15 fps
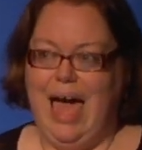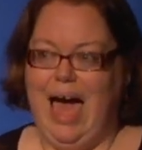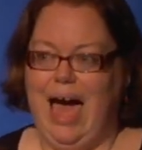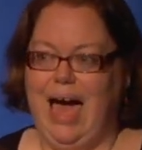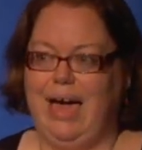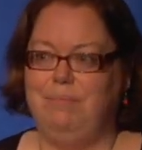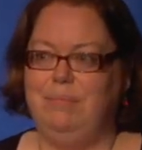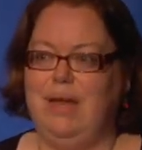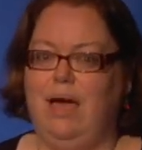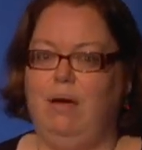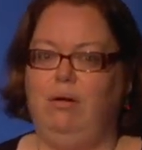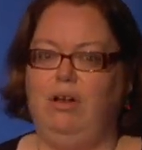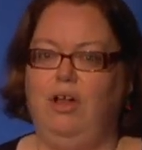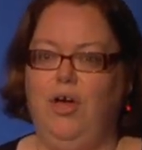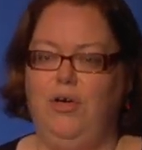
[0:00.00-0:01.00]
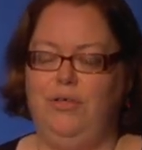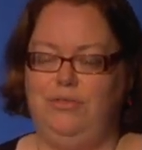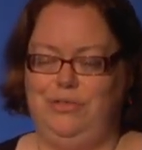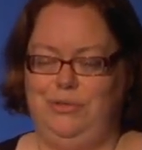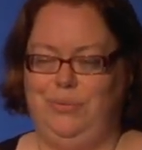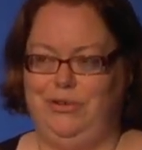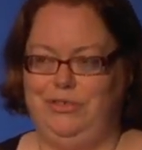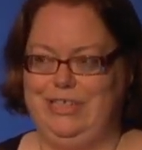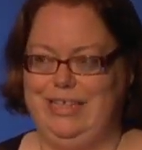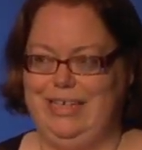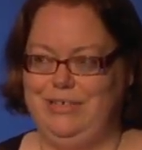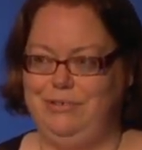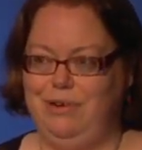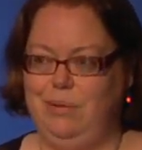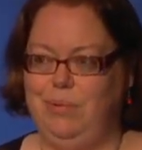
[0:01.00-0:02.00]
I'm now loath to watch
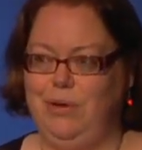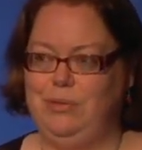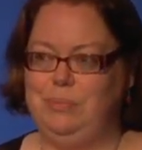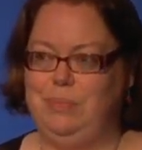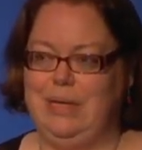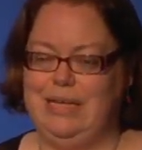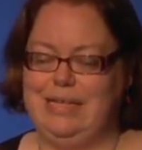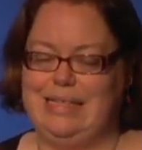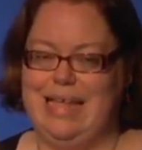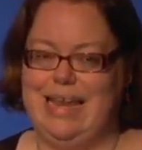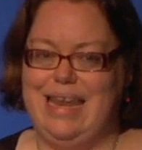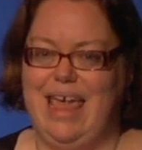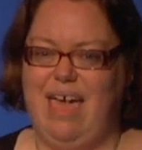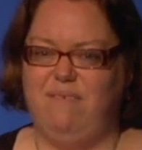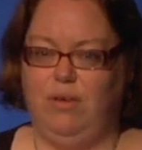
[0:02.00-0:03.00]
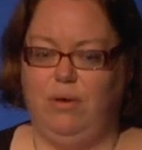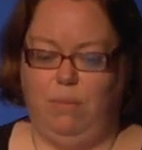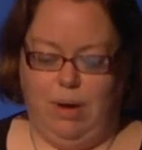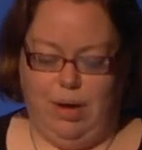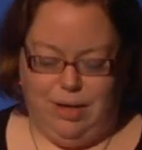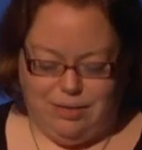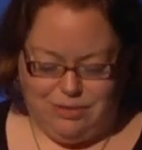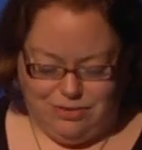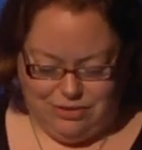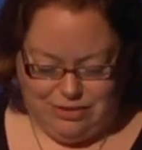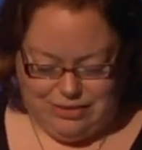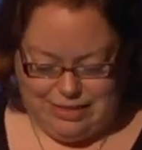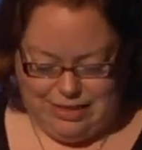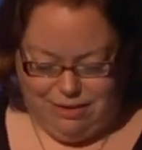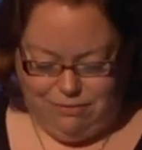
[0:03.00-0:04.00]
these reboots because they're never quite as good
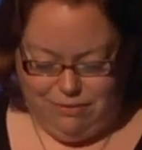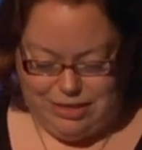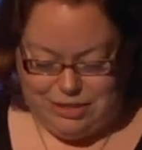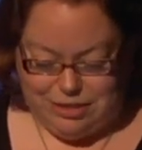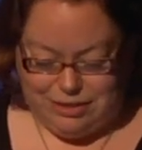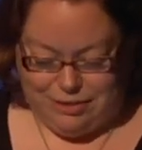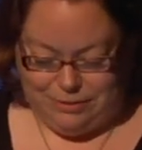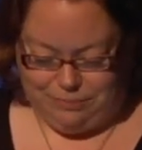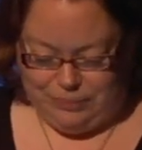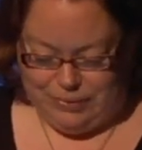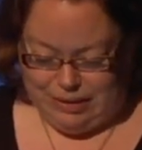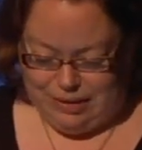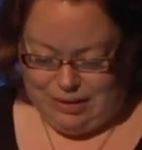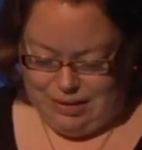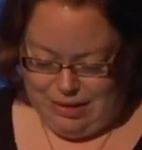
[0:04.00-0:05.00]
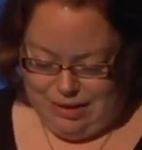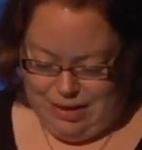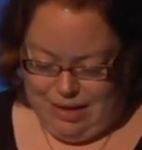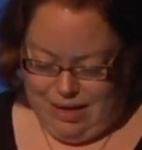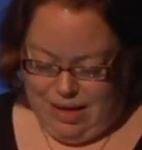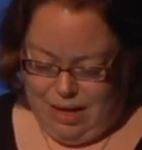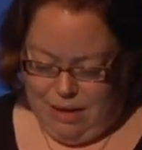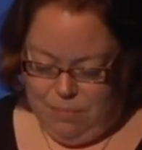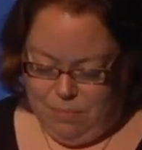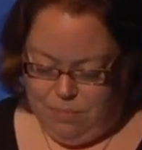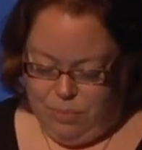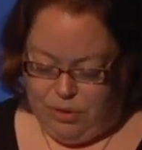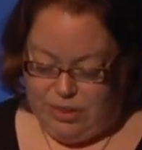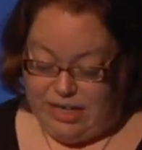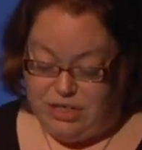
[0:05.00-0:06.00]
as the original.
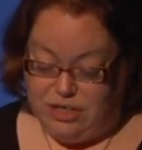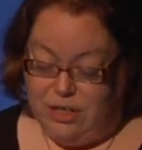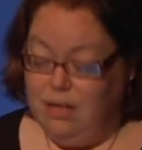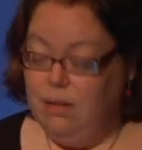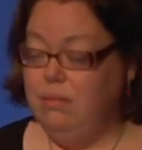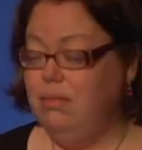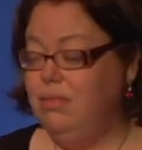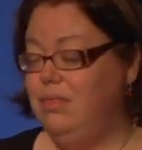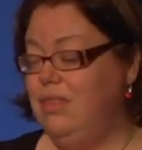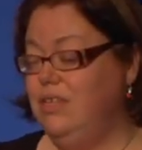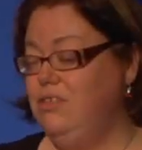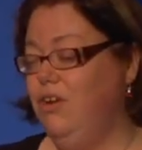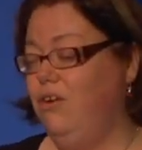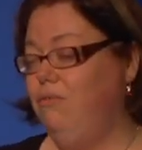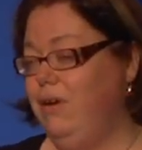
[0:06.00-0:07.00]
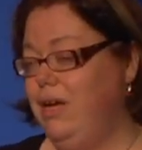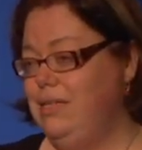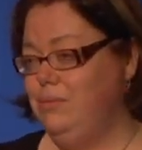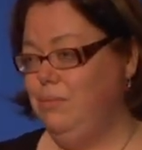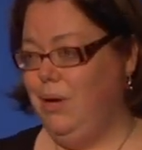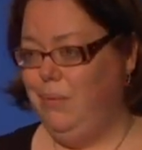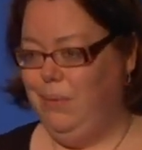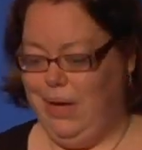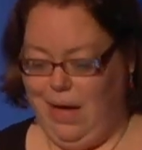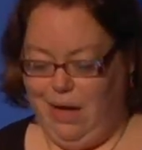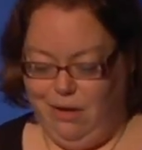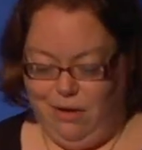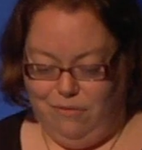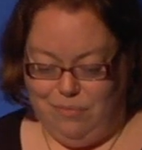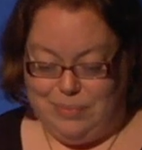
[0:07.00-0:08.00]
But there's no reason why we can't
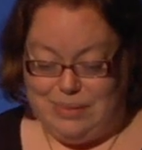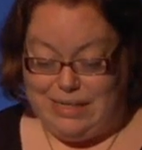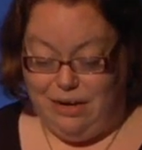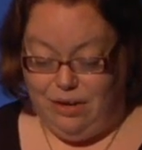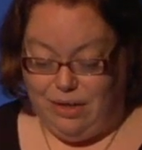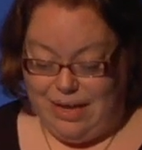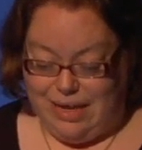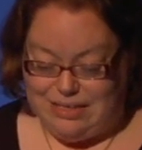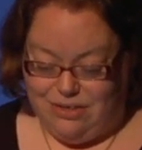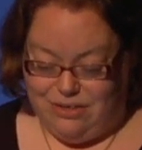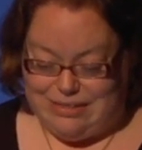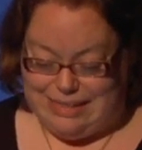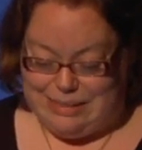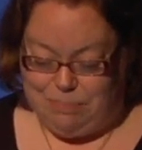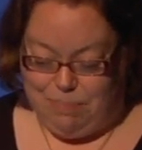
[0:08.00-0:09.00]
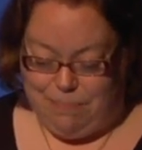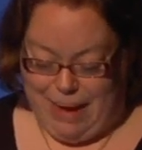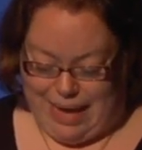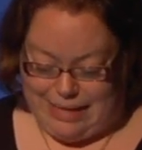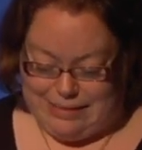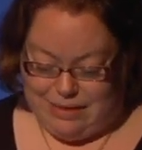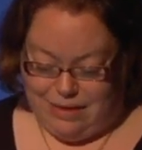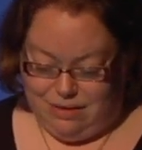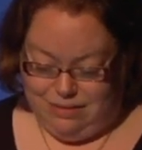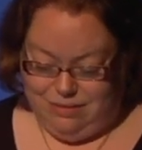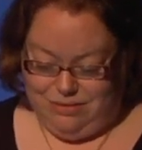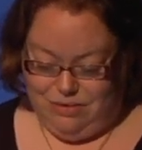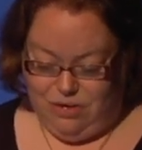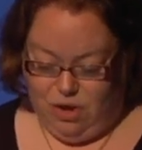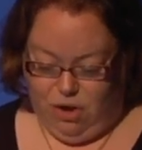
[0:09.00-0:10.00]
go over material as long as it's better,
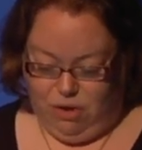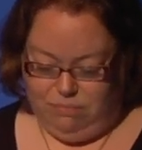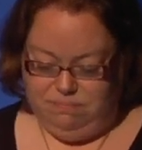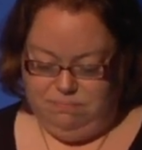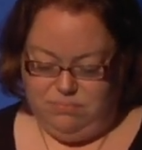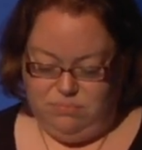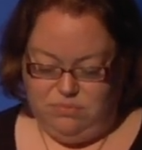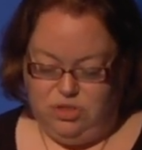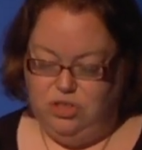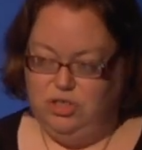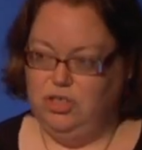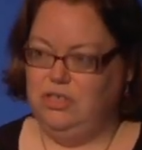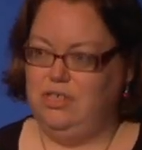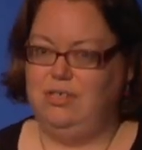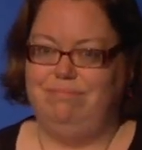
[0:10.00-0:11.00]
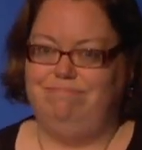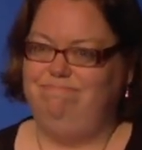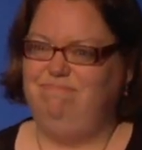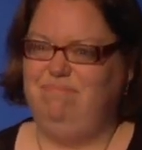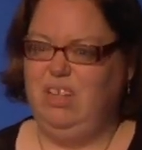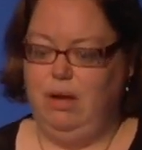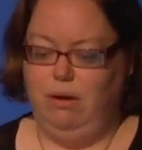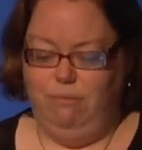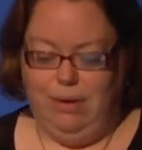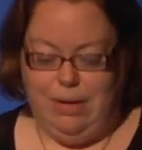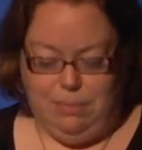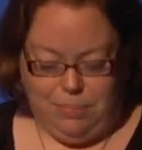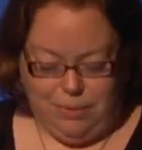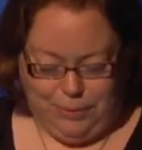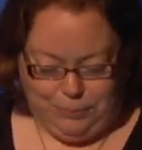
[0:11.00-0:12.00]
not just a
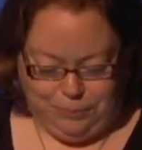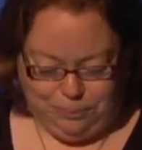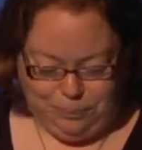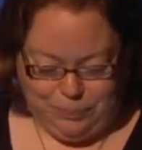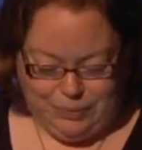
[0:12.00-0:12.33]
reboot.